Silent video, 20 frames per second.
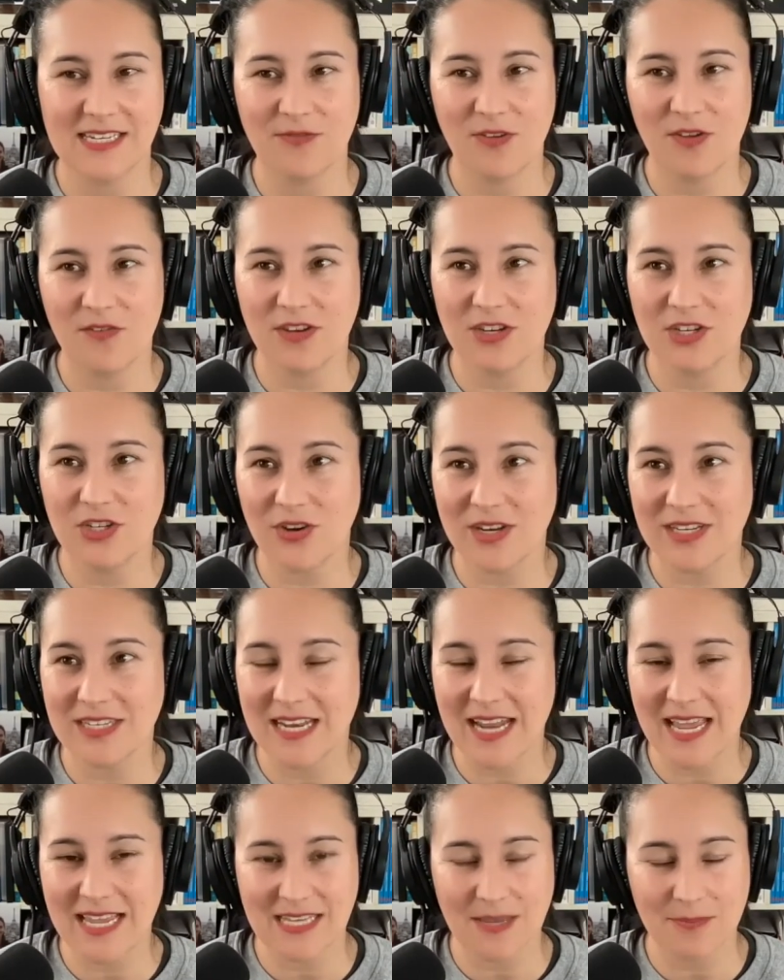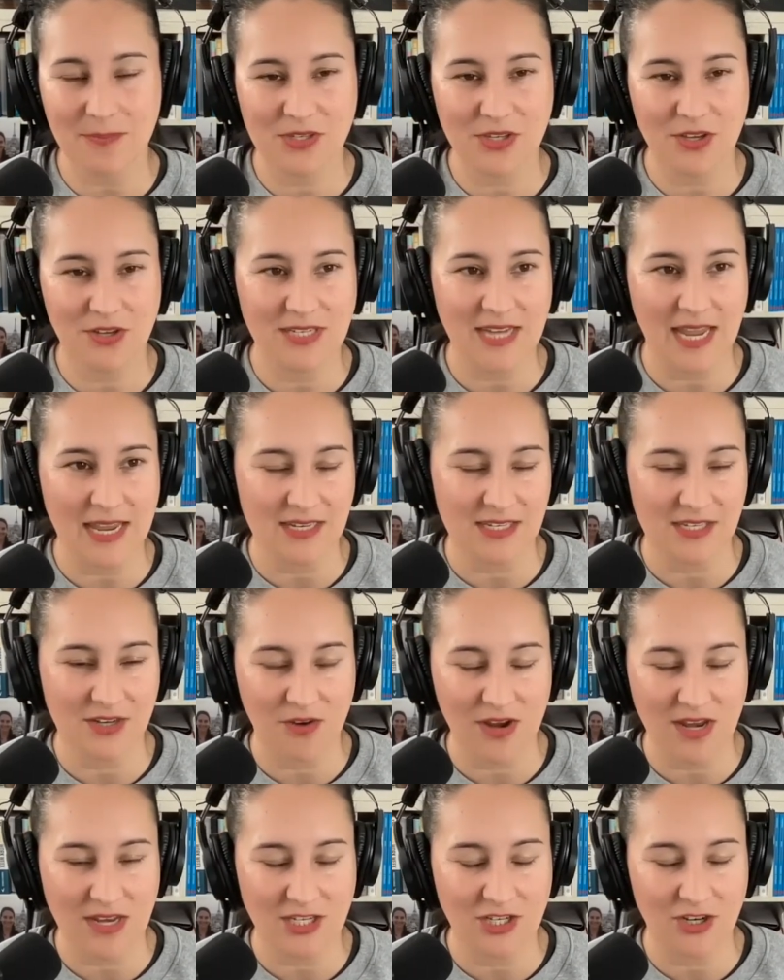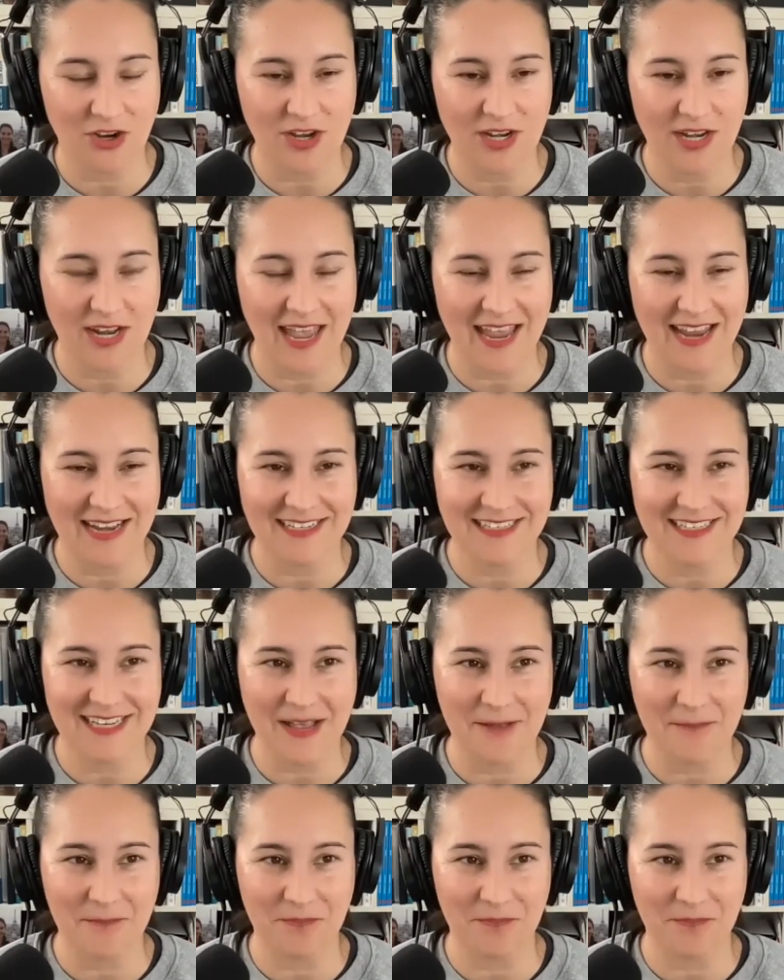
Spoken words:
If you've enjoyed today's episode, take a screenshot and